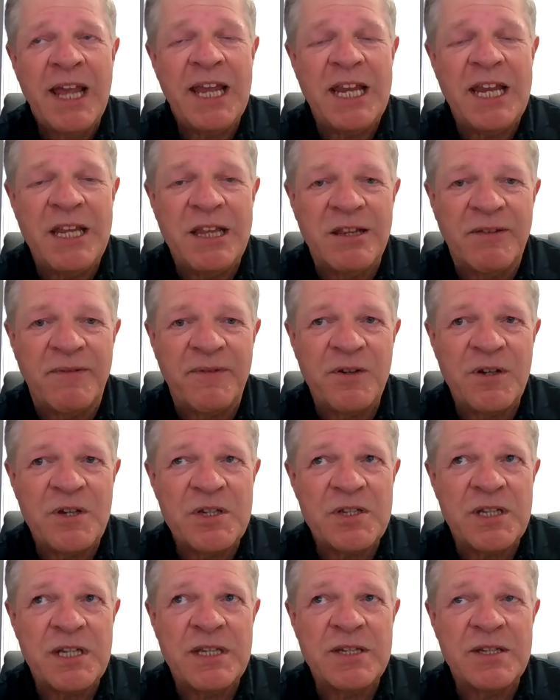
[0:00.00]
in the
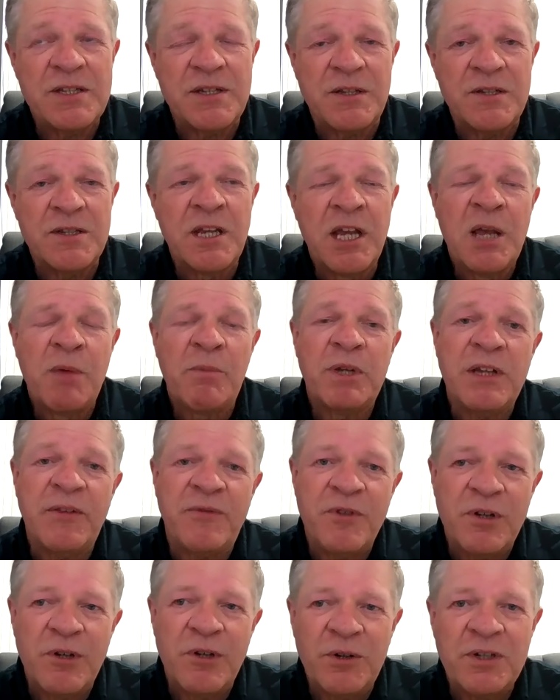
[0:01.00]
first instance. But
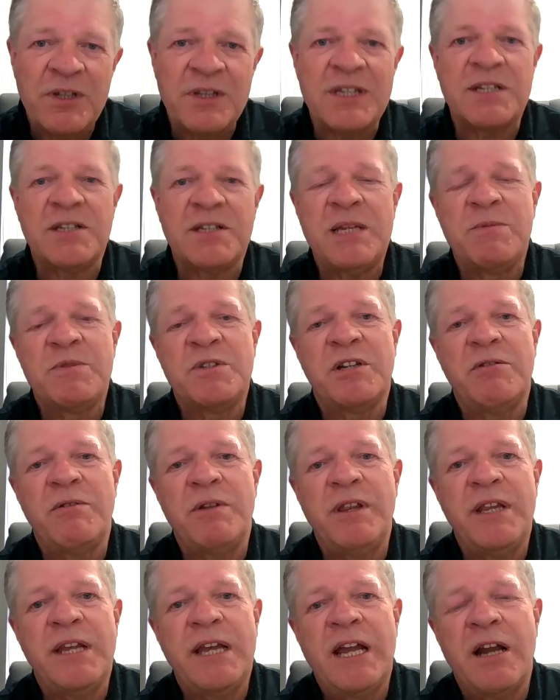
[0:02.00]
if you look at the teams that are
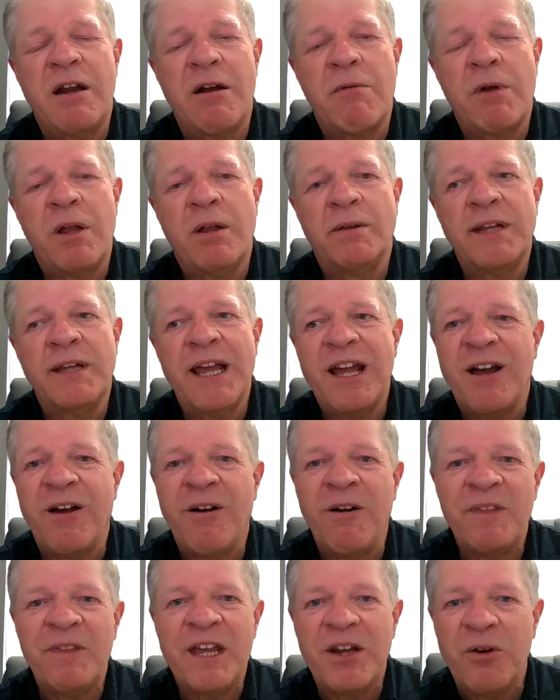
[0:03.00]
in the NRL
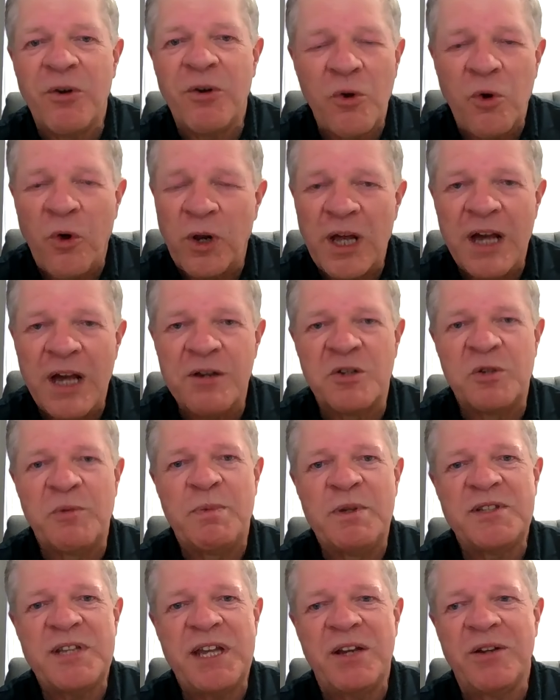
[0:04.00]
now, they're not all
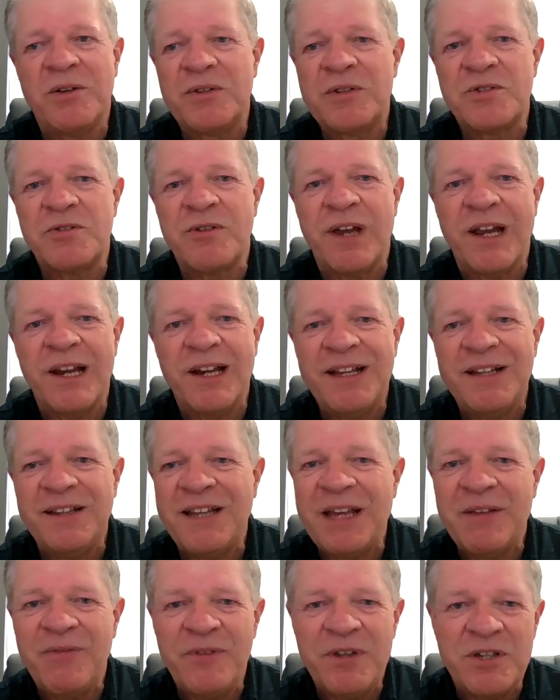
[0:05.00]
100% Australian.
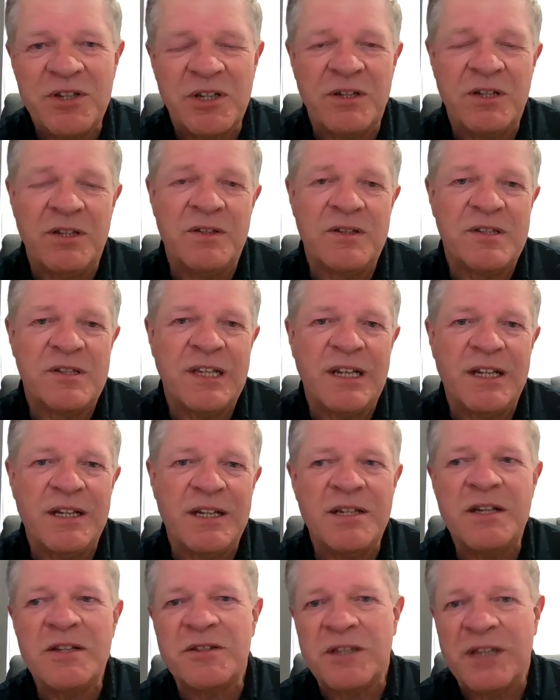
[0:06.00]
They feature New
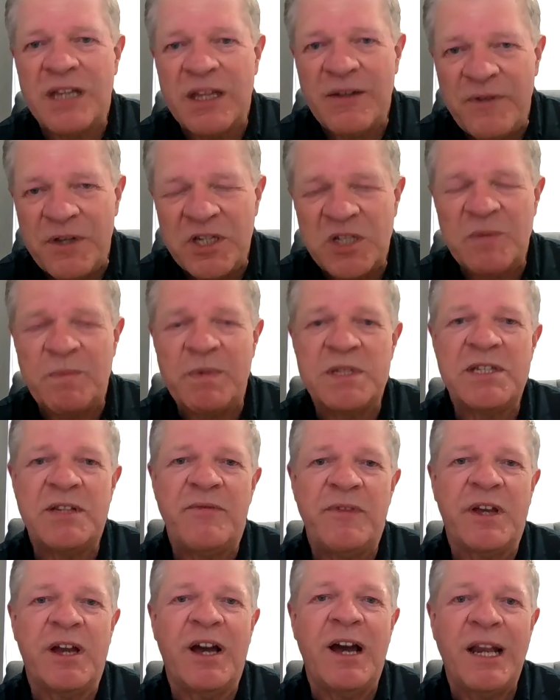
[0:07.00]
Zealanders and they feature
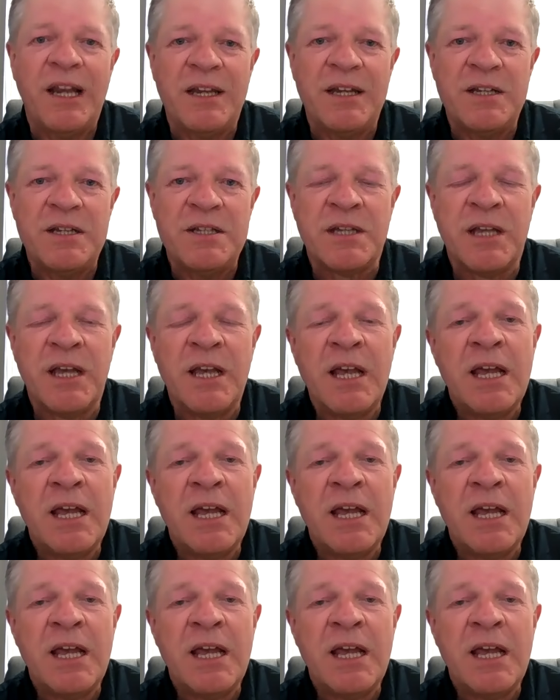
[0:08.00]
Pacific Islanders.